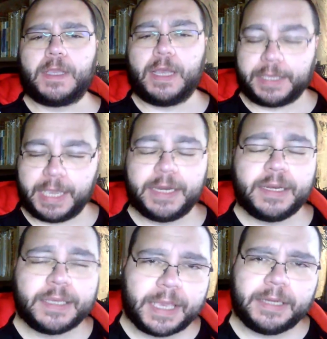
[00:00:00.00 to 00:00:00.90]
again
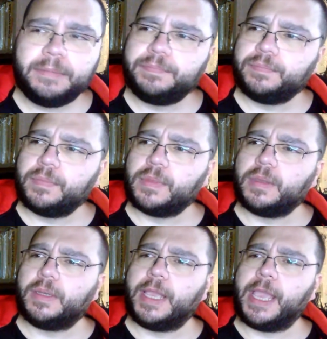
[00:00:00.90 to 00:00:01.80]
and again,
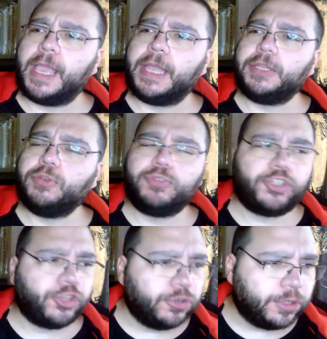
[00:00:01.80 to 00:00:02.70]
and you
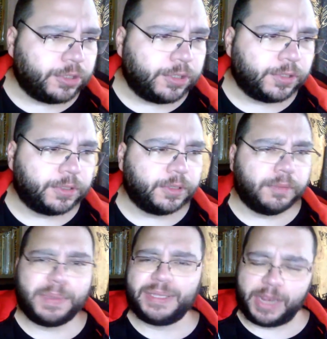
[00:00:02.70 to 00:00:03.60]
shouldn't
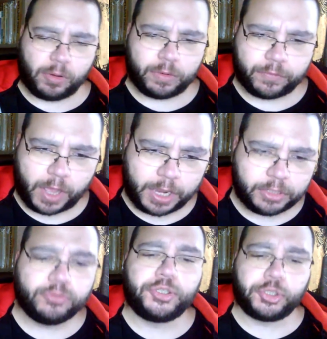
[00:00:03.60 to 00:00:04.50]
be
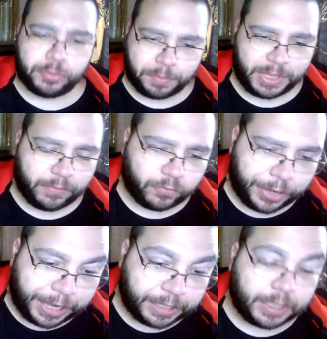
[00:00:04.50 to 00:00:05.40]
terrified, you shouldn't be
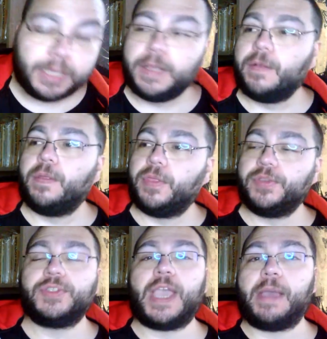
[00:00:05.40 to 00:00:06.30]
afraid.
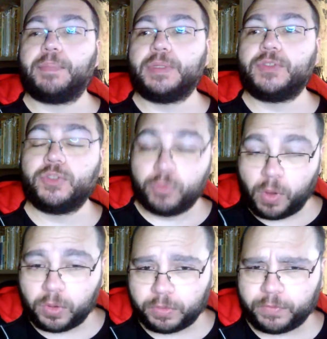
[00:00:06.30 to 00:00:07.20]
This happens to
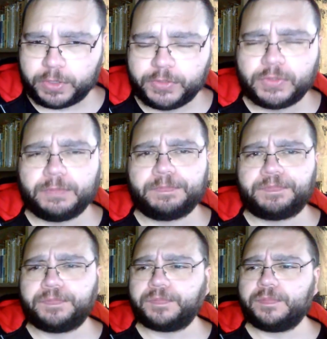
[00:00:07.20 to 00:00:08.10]
all of us,
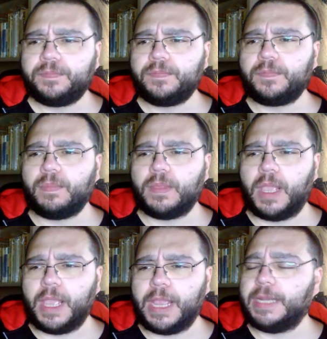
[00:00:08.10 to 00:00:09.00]

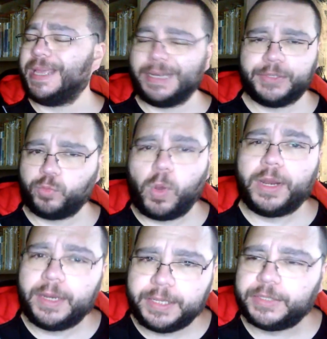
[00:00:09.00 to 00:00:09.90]
and it is what
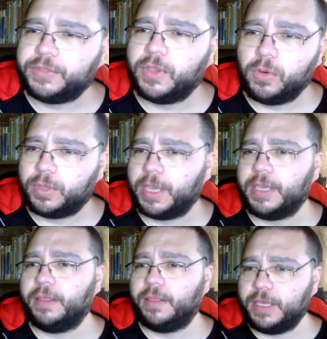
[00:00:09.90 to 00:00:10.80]
it is,
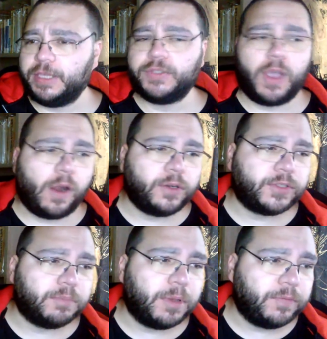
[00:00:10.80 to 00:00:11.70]
okay? These are
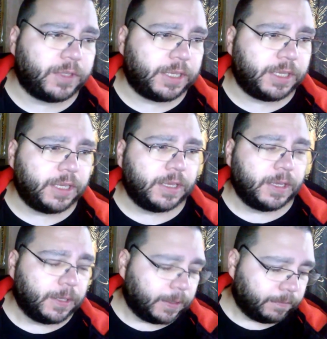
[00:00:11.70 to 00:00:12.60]
some of the
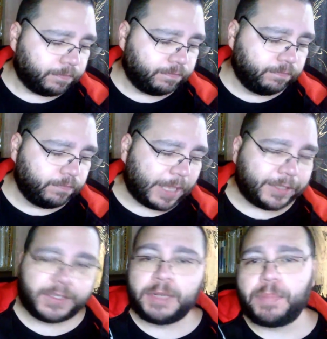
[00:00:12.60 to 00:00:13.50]

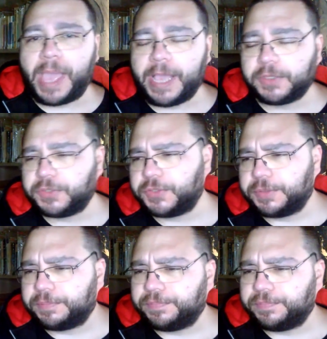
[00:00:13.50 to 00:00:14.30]
setbacks